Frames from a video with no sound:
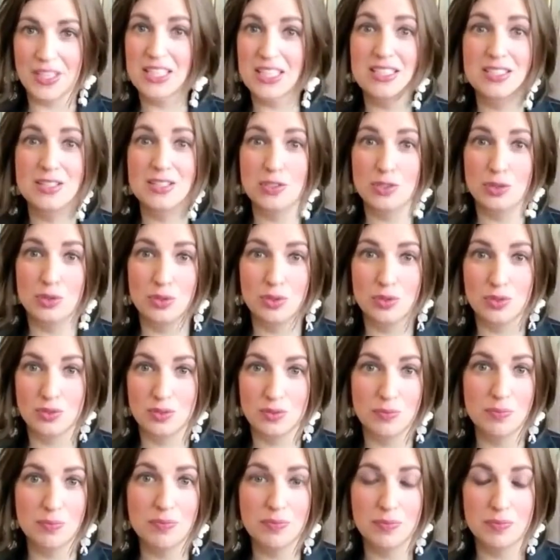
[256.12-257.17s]
it to
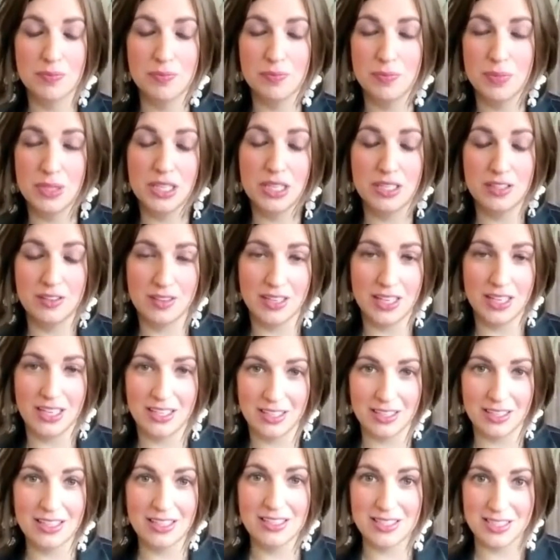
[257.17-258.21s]
be
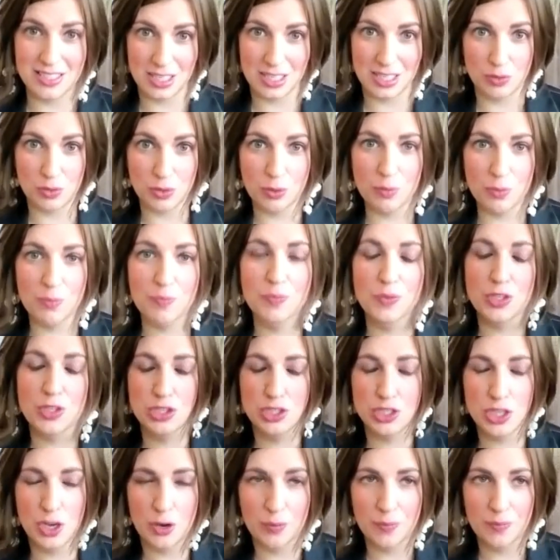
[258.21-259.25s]
like it's see-through.
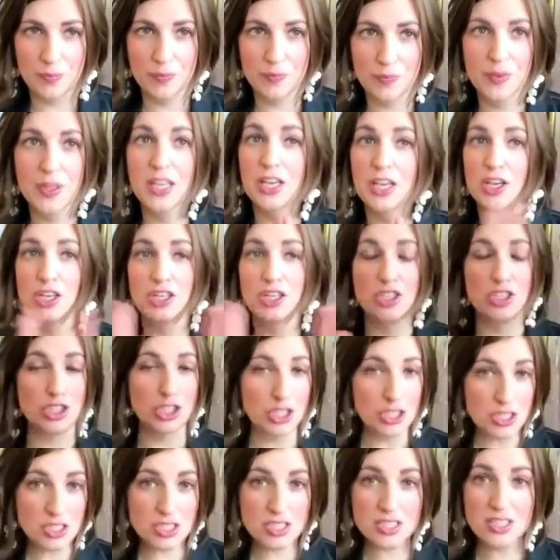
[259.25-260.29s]
So,
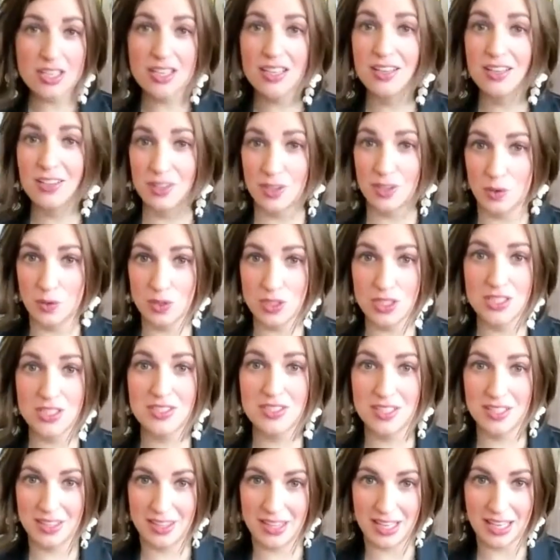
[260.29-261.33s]
just a note
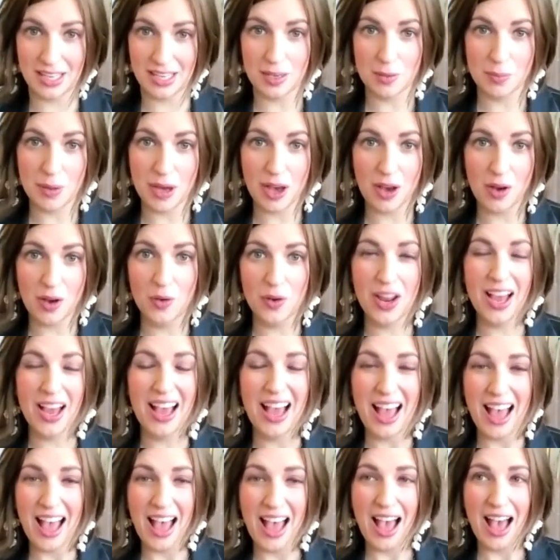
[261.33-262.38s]
to think about.
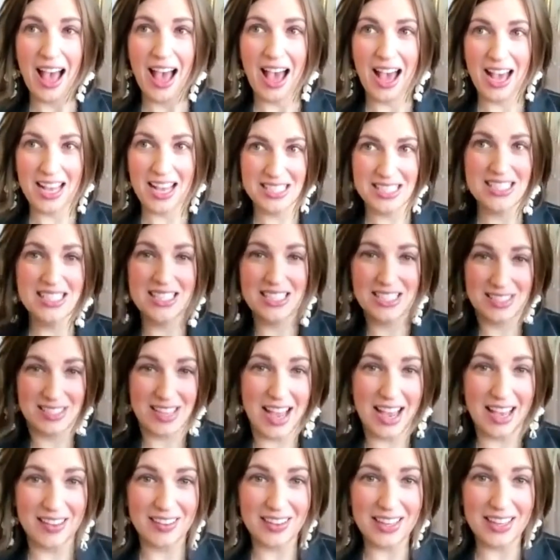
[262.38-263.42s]
As a
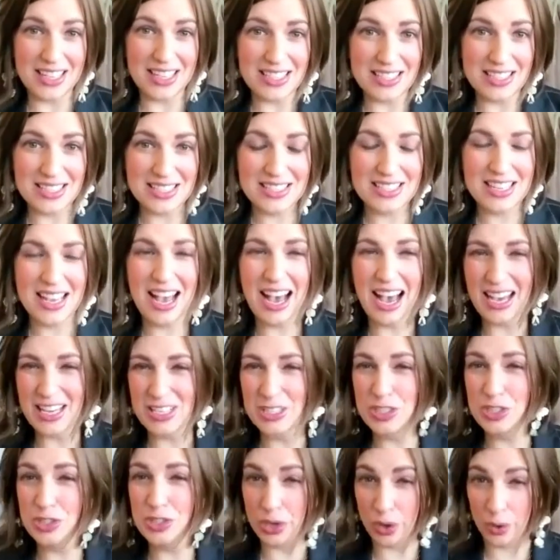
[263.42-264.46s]
stylist, I
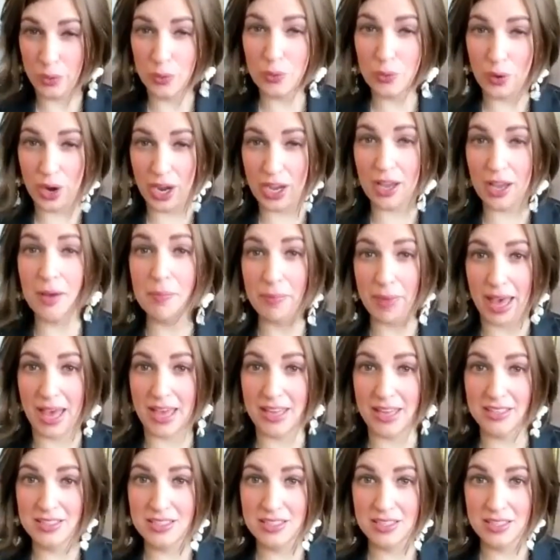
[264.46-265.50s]
don't
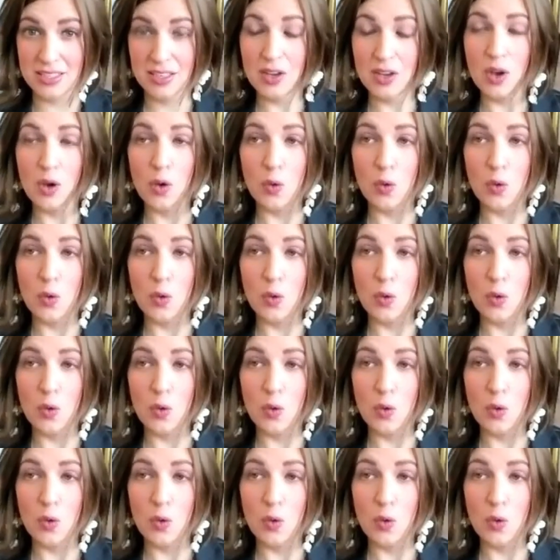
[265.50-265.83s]
recommend